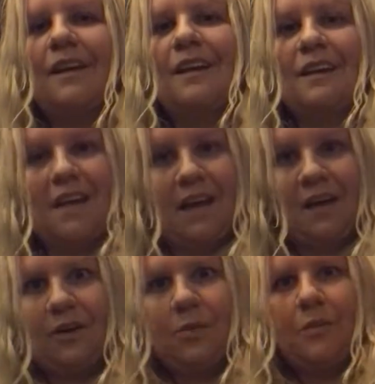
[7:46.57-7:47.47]
can
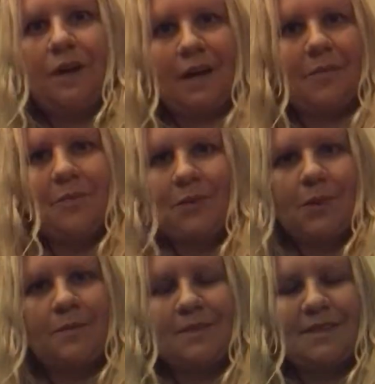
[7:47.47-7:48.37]
help
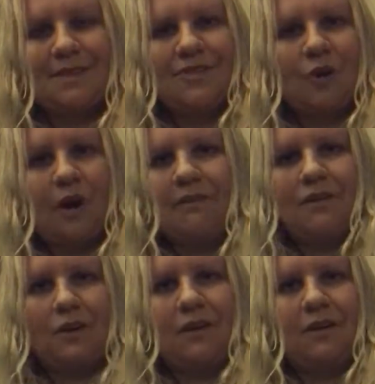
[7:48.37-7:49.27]
Hyperemesis
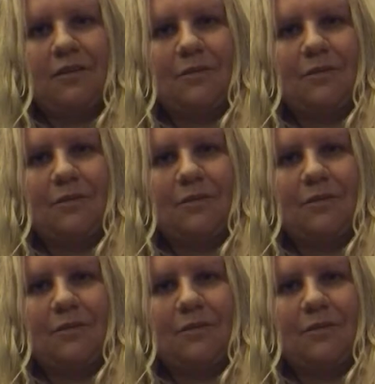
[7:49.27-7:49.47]
gravidarum.